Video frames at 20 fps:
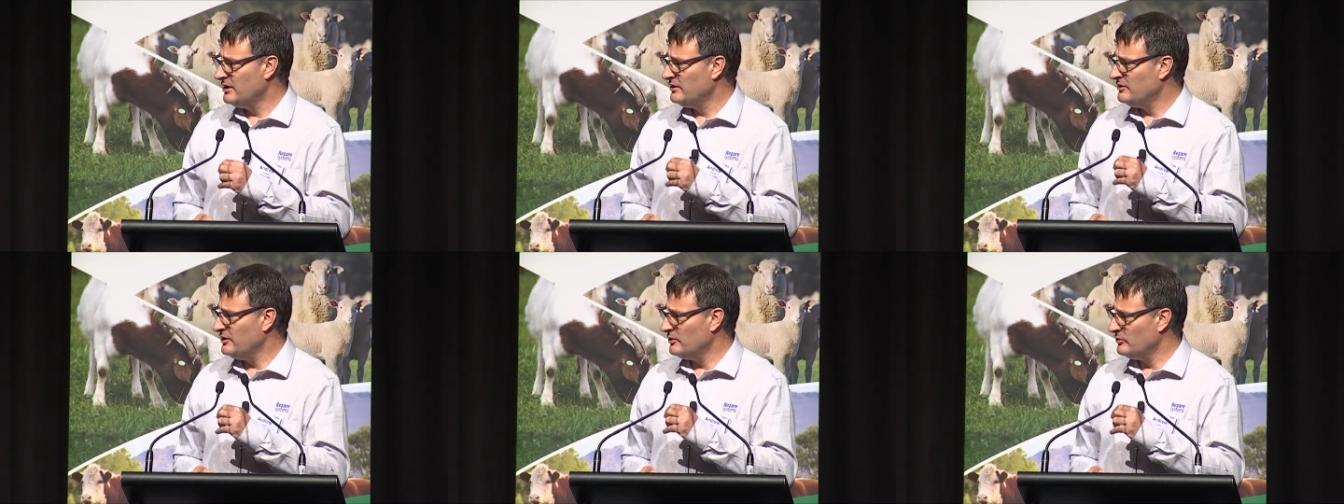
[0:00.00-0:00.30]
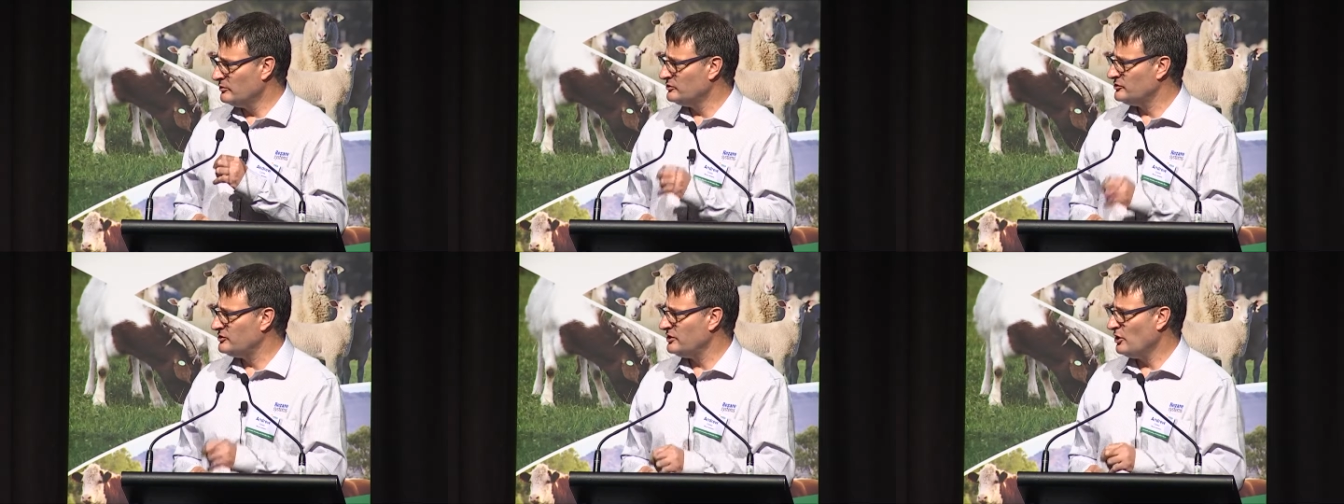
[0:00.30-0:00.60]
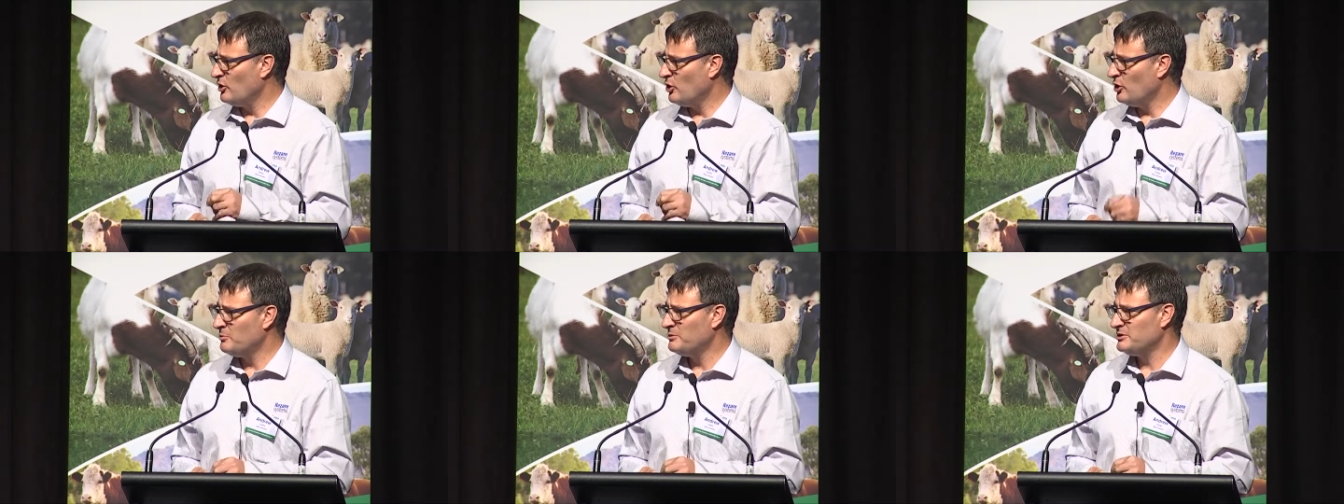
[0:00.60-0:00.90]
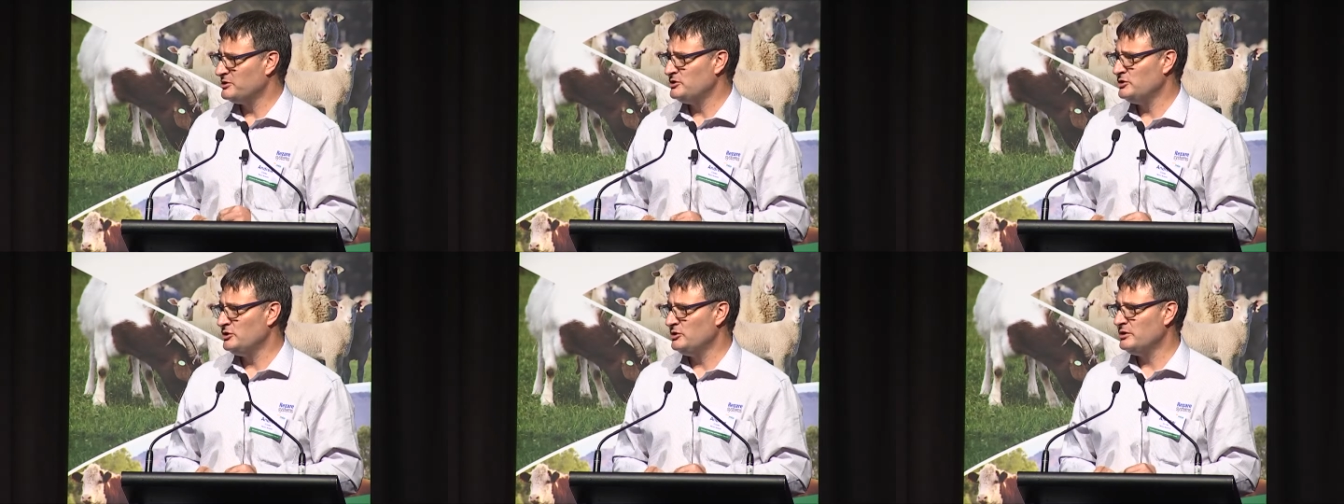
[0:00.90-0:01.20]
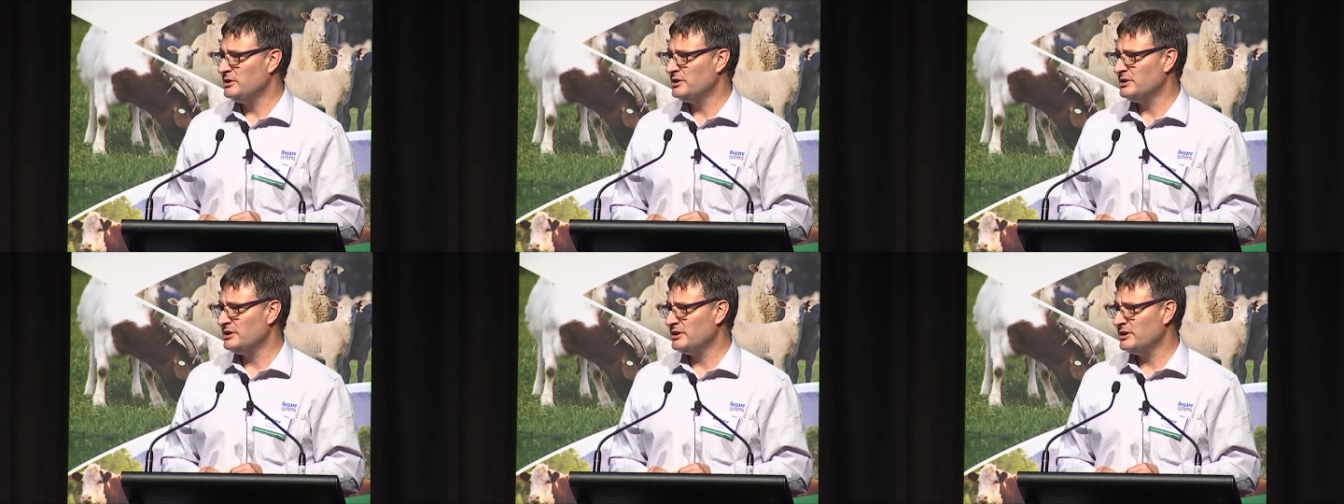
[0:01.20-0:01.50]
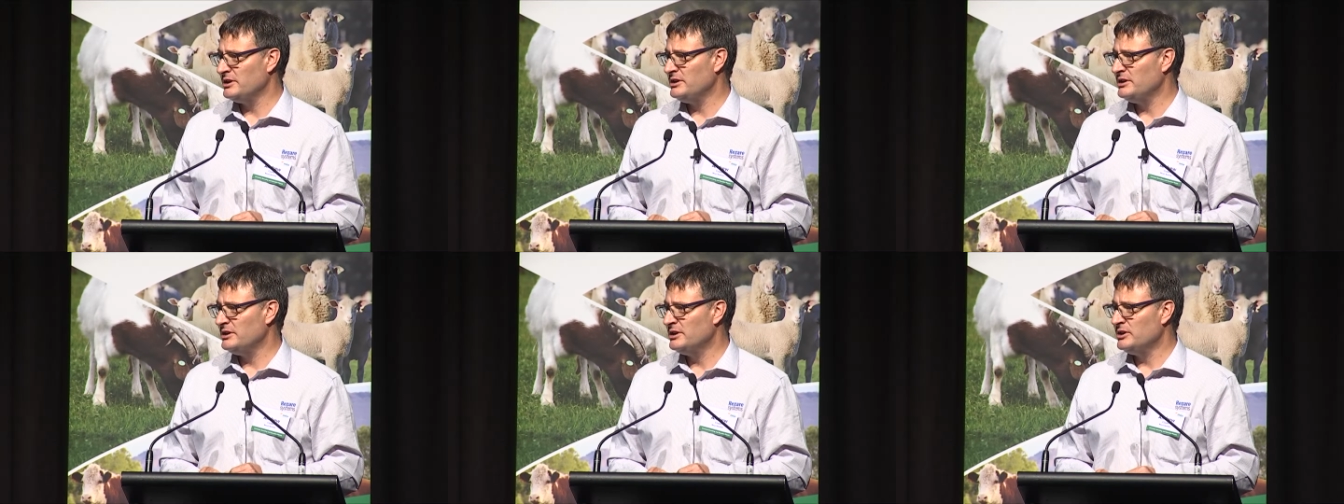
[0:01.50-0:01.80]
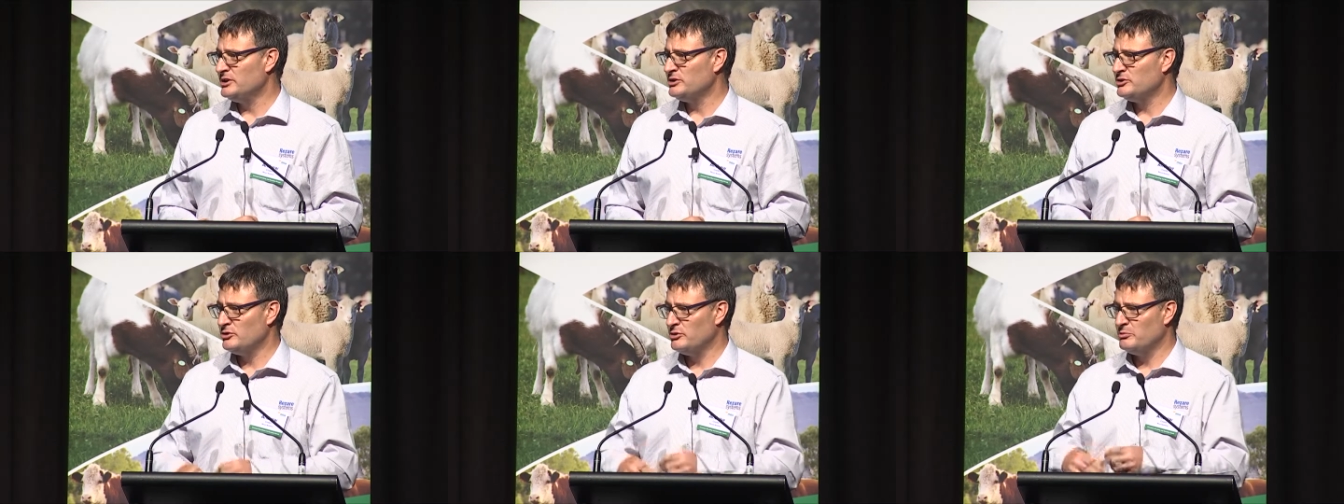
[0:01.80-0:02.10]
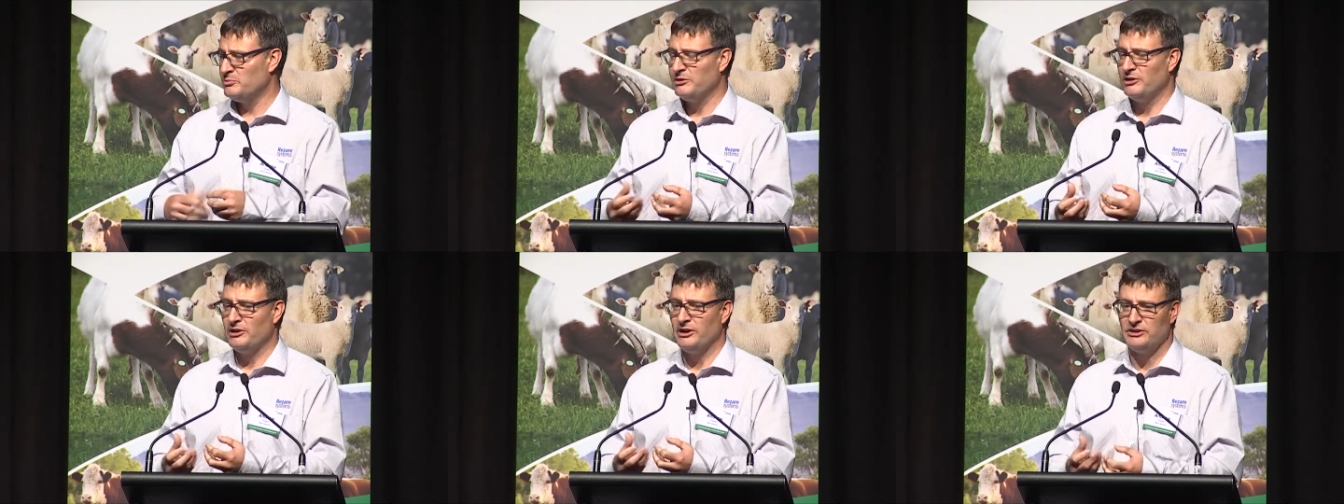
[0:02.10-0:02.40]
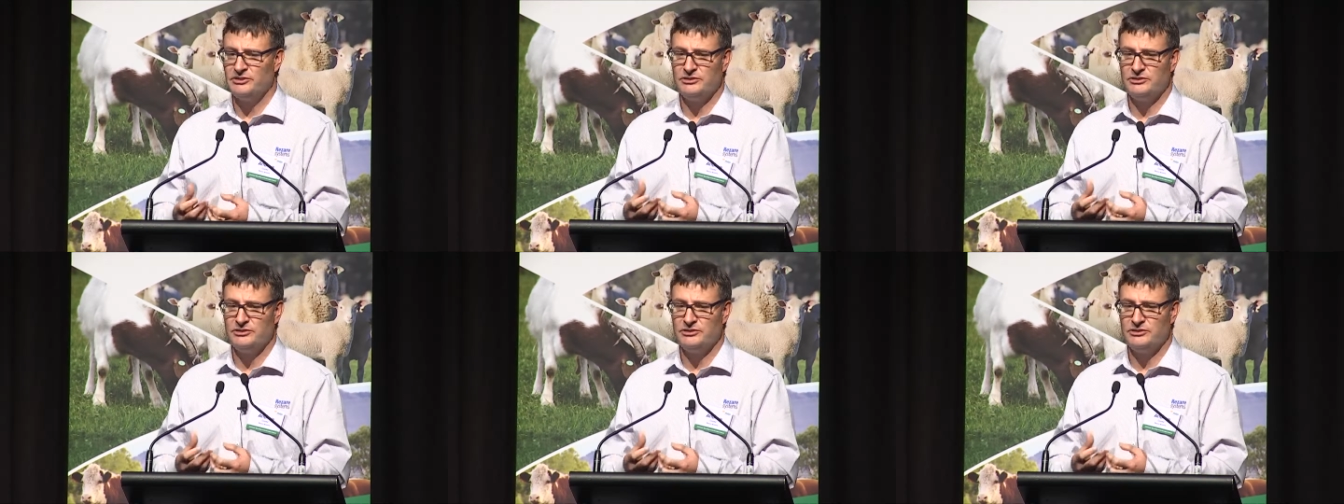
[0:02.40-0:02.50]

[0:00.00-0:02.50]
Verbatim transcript: there is the opportunity to apply